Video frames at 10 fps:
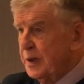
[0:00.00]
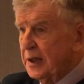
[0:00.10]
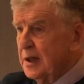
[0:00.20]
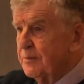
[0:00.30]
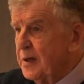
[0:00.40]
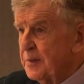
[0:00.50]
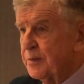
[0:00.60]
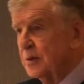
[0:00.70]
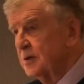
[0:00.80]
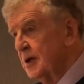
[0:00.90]
picking
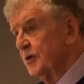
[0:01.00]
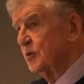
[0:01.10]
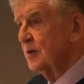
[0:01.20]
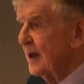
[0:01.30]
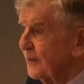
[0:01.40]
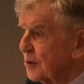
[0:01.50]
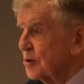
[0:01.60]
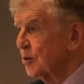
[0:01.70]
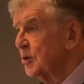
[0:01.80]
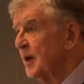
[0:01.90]
people at all levels,
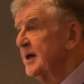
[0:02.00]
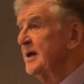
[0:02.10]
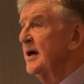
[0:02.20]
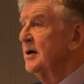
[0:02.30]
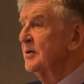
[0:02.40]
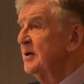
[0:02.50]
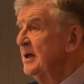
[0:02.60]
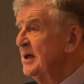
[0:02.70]
all the way down,